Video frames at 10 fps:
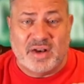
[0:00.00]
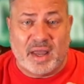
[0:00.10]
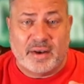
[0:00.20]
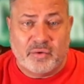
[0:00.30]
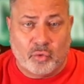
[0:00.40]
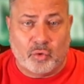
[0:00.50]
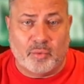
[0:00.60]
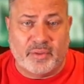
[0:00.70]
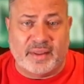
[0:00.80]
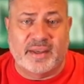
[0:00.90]
not normal,
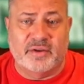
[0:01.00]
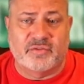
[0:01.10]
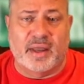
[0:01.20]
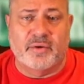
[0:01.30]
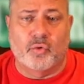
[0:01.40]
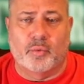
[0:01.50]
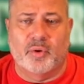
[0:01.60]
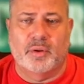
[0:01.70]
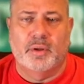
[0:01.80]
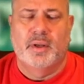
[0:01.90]
that thing is not normal.